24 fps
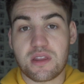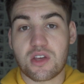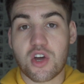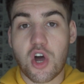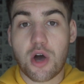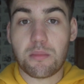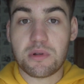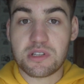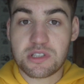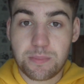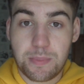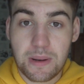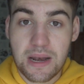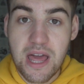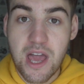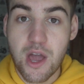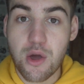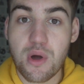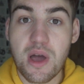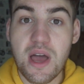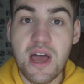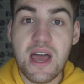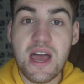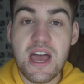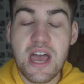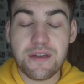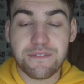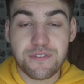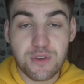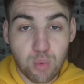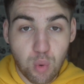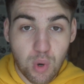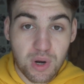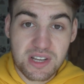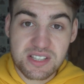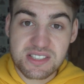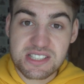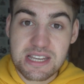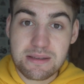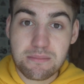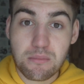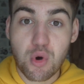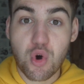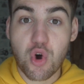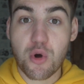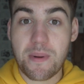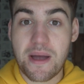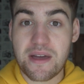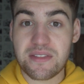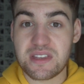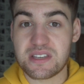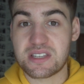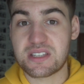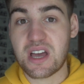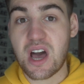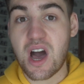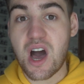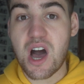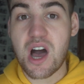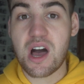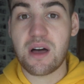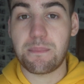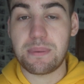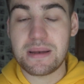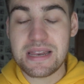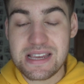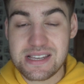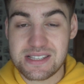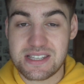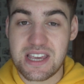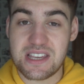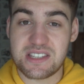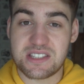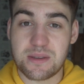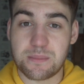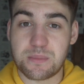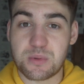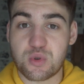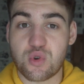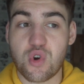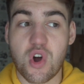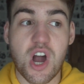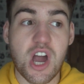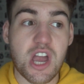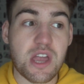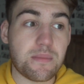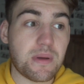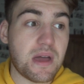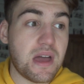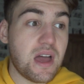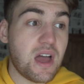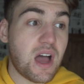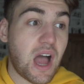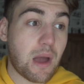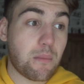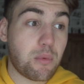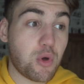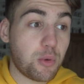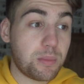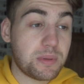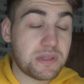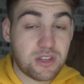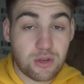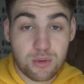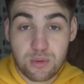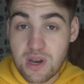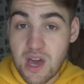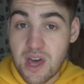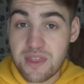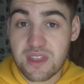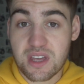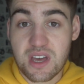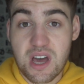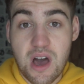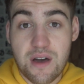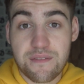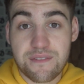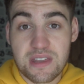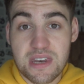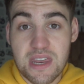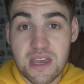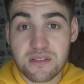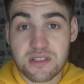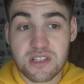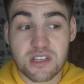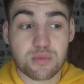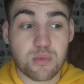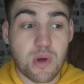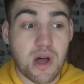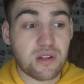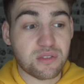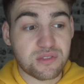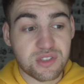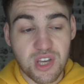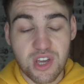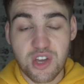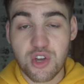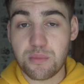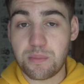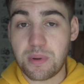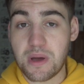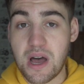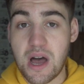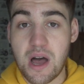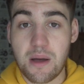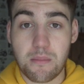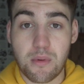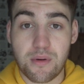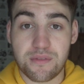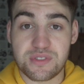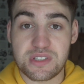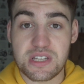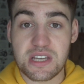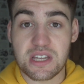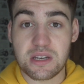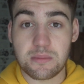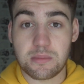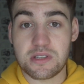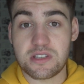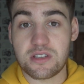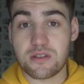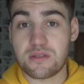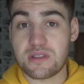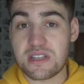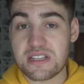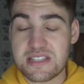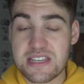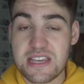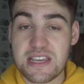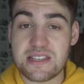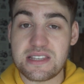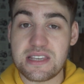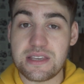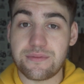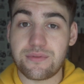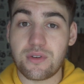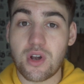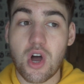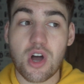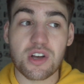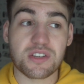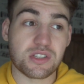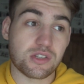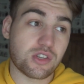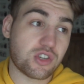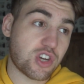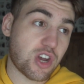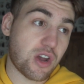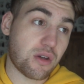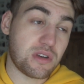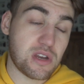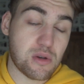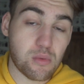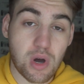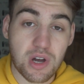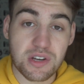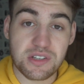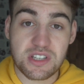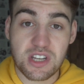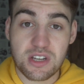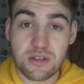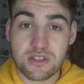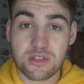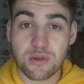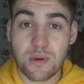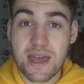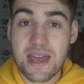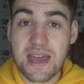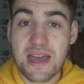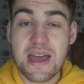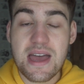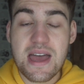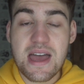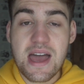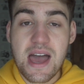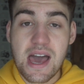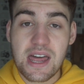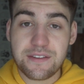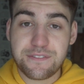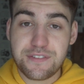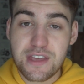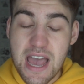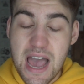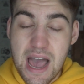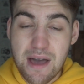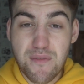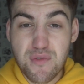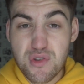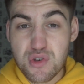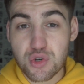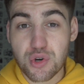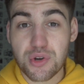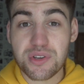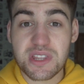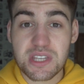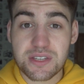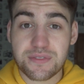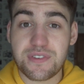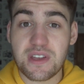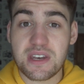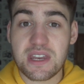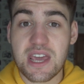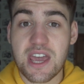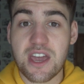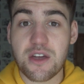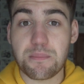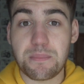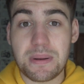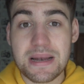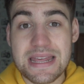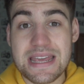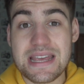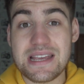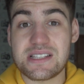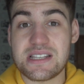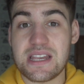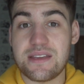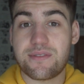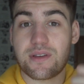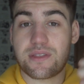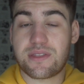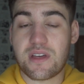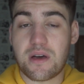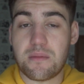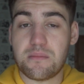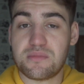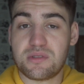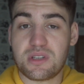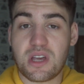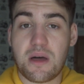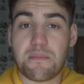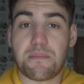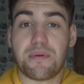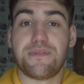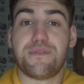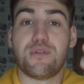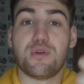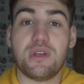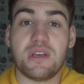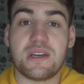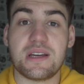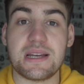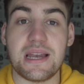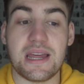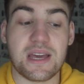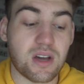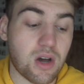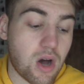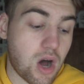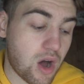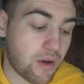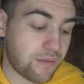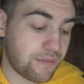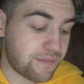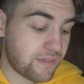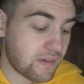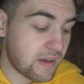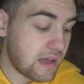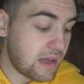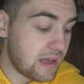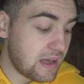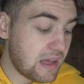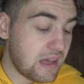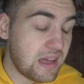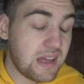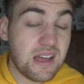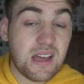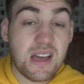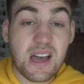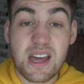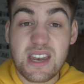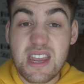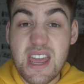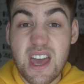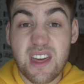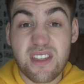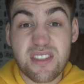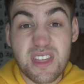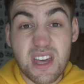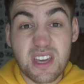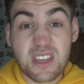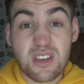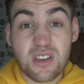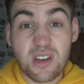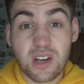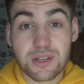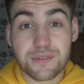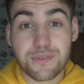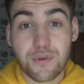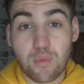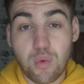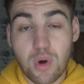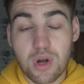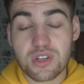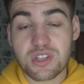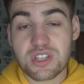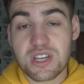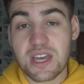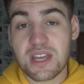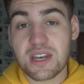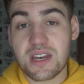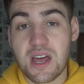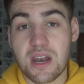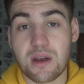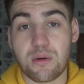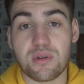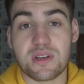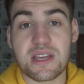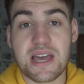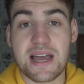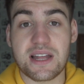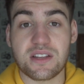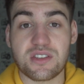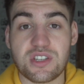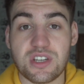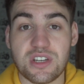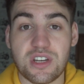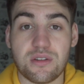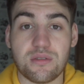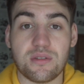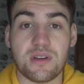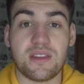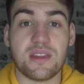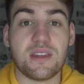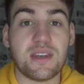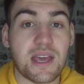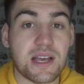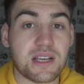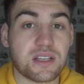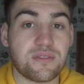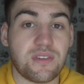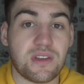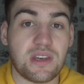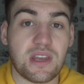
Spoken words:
in the comments below. If you want to see more about this car, please hit subscribe. I will be doing other car videos as well too, but I'm obviously going to be doing the TT vlogs and showing you what I do to it. And if you have enjoyed this video, please leave a thumbs up before you click off. And yeah, thank you guys for watching, and I will catch you in the next